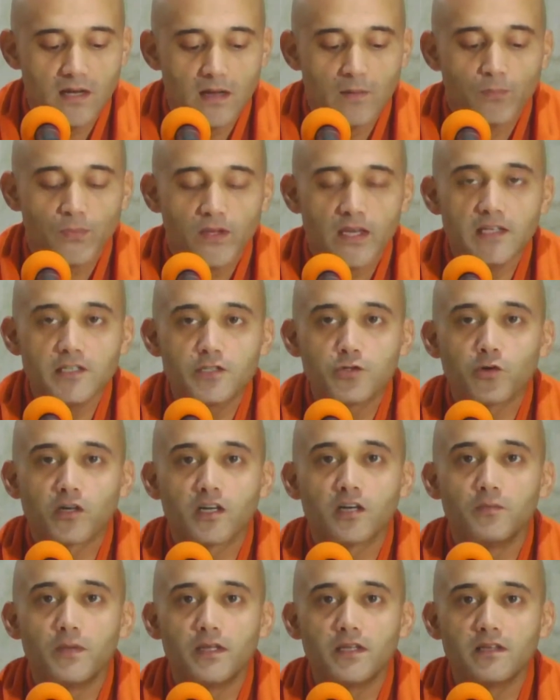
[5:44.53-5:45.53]
into a
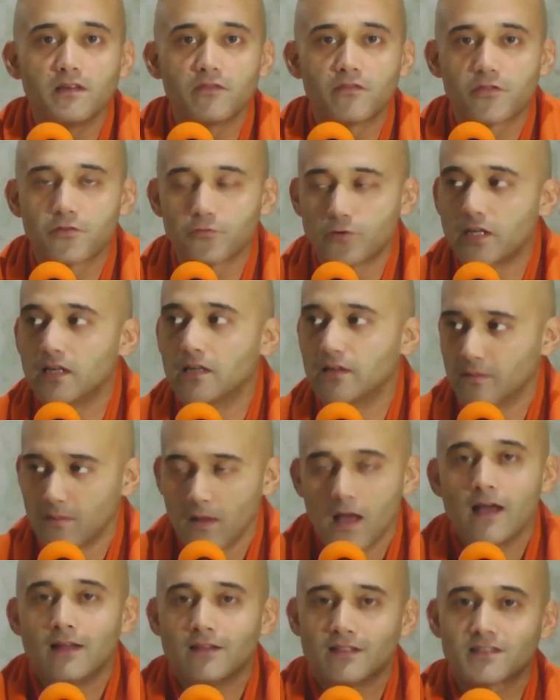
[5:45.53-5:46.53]
committee of three.
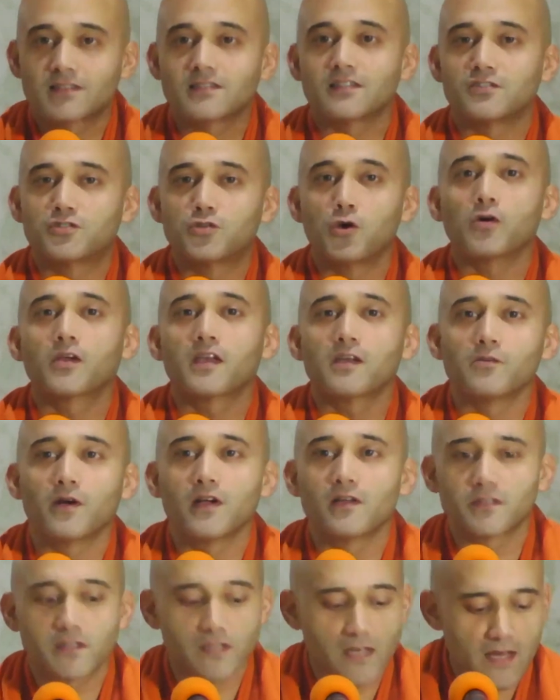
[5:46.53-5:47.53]
This is a joking way
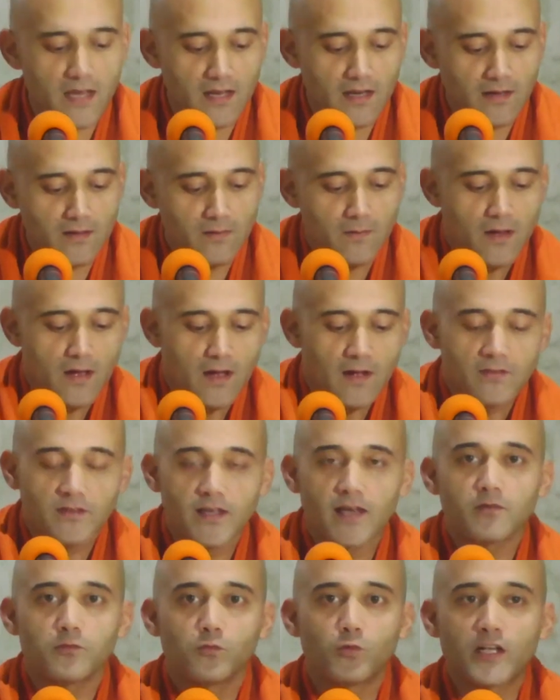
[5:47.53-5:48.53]
of saying
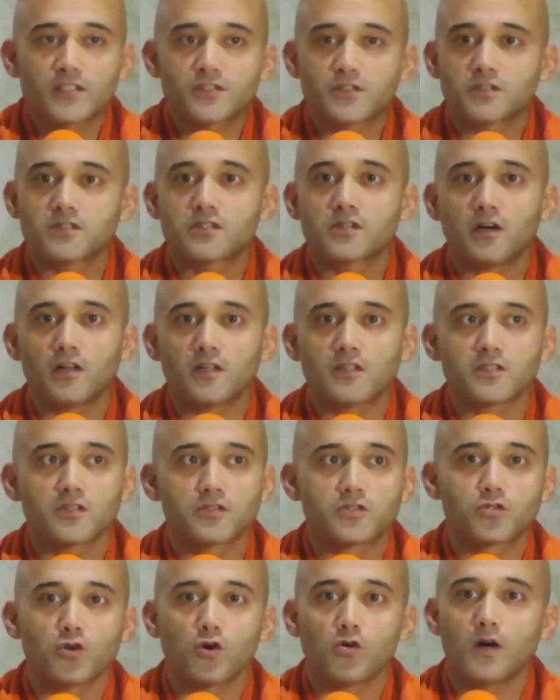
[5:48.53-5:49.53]
that Western scholars are
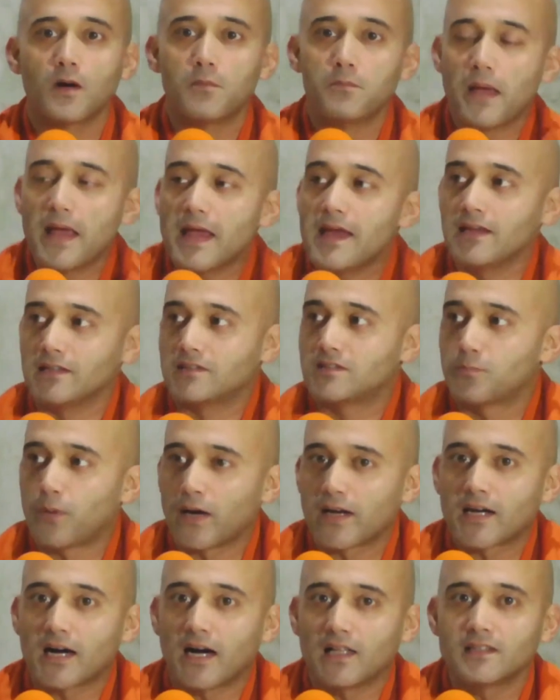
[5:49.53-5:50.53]
so amazed by
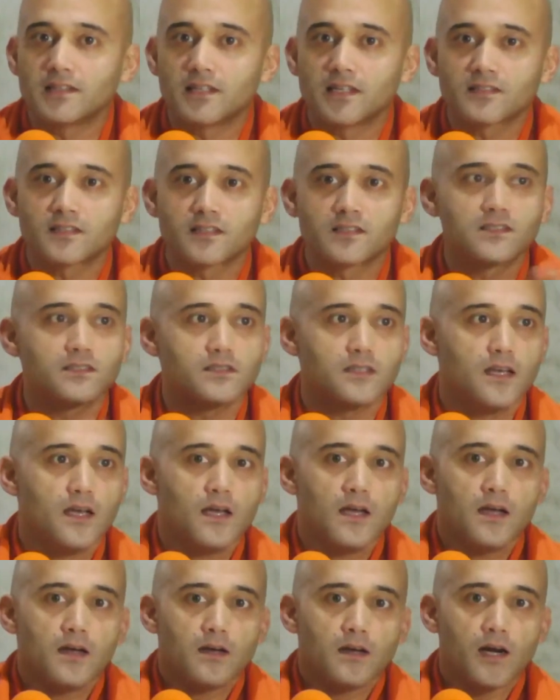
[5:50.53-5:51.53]
Kalidasa's
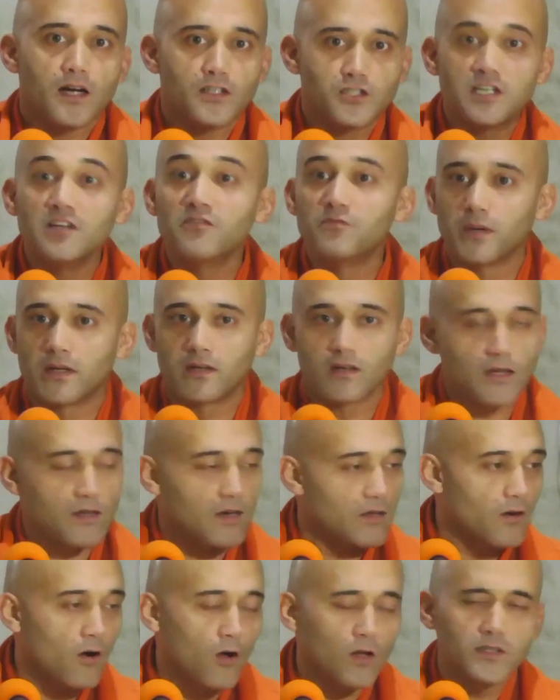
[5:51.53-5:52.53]
achievement,
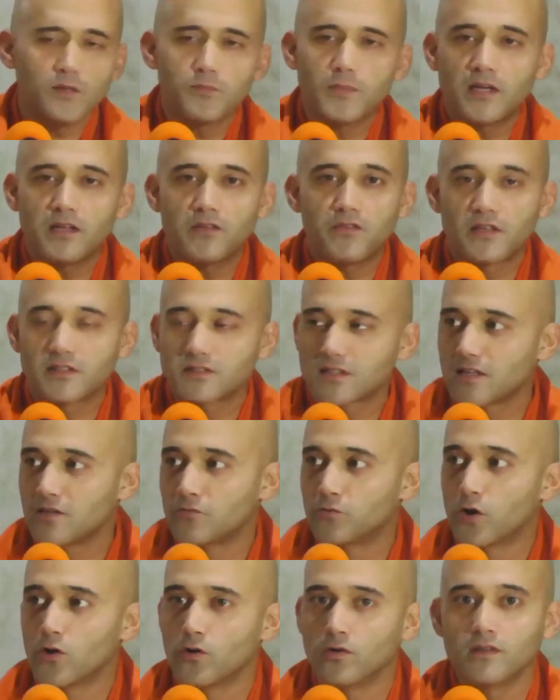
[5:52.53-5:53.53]
all the many things that he
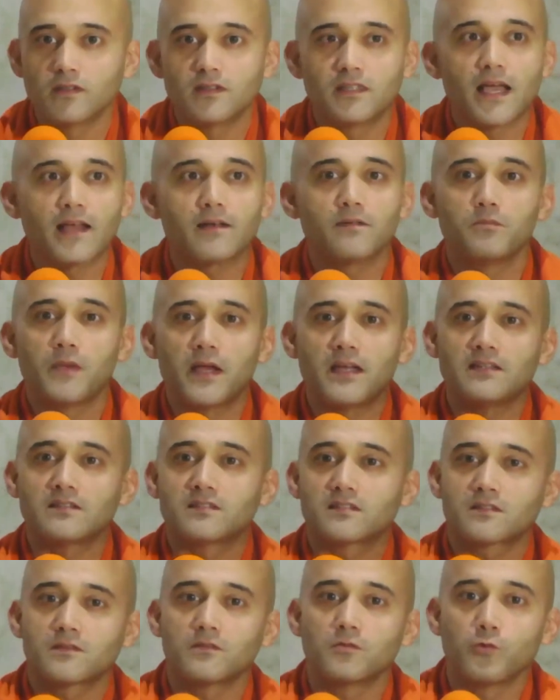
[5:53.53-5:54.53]
wrote, that many
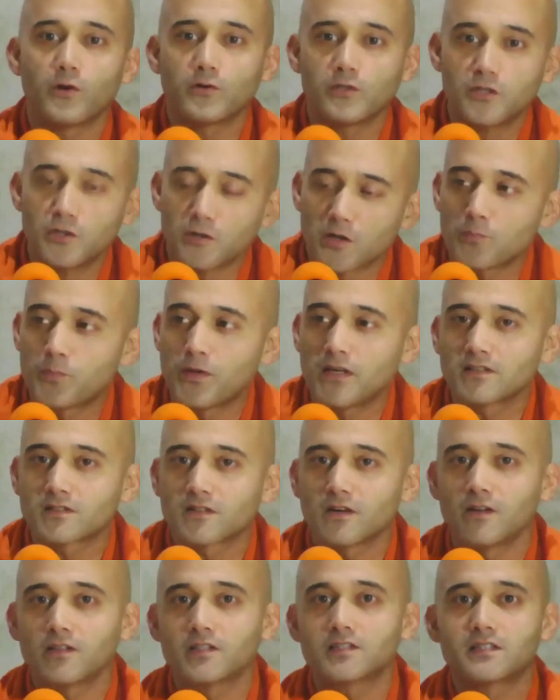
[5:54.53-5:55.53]
European
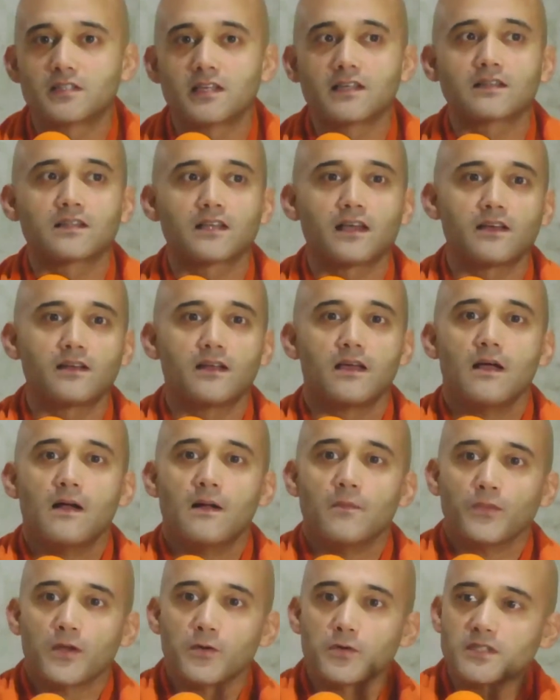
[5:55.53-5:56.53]
scholars think that
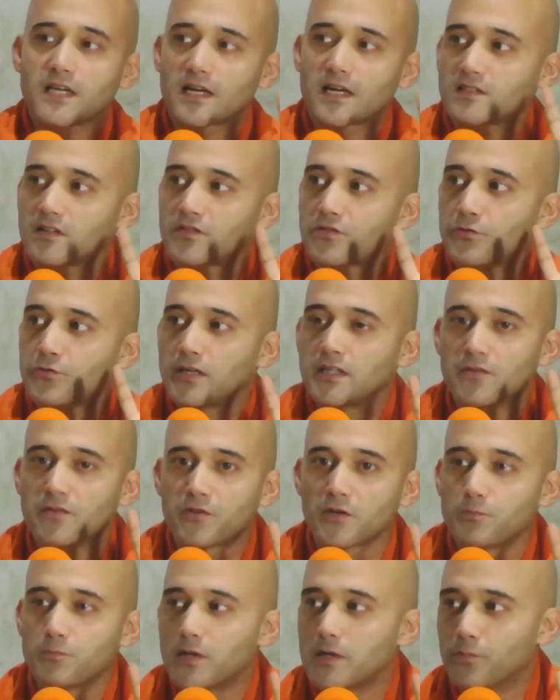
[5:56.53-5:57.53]
it was actually three
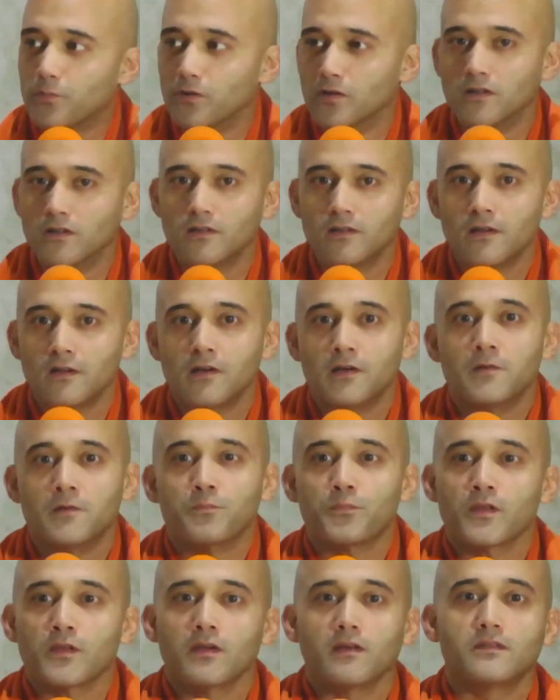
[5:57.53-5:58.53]
different people.
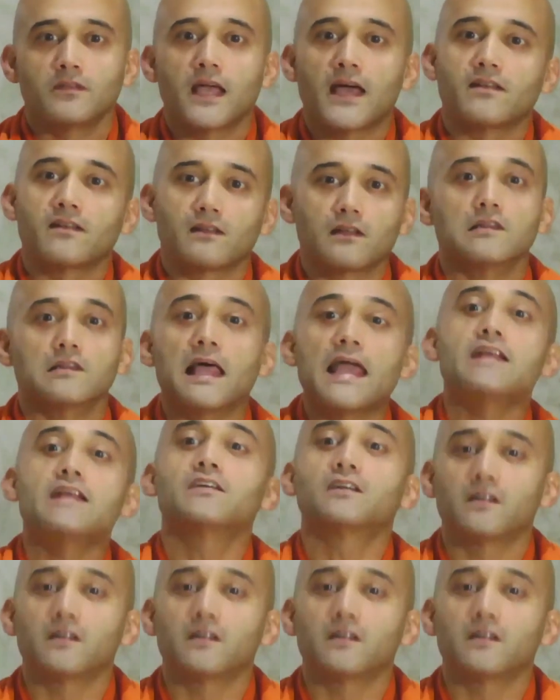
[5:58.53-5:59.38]
That later